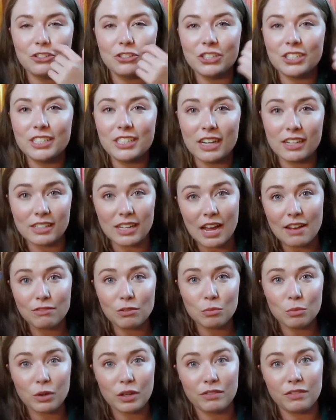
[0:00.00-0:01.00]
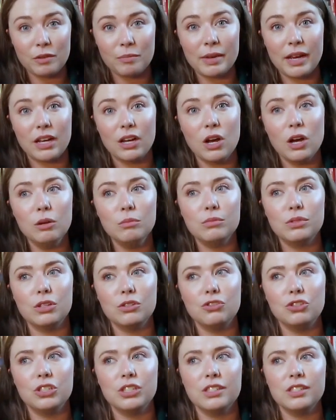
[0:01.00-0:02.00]
She does have a boyfriend back home,
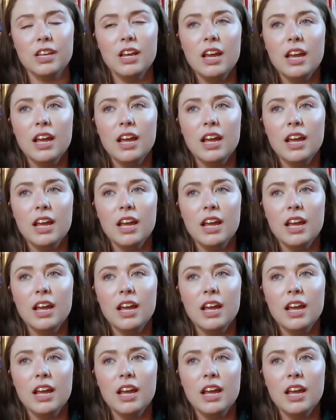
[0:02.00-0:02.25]
so she's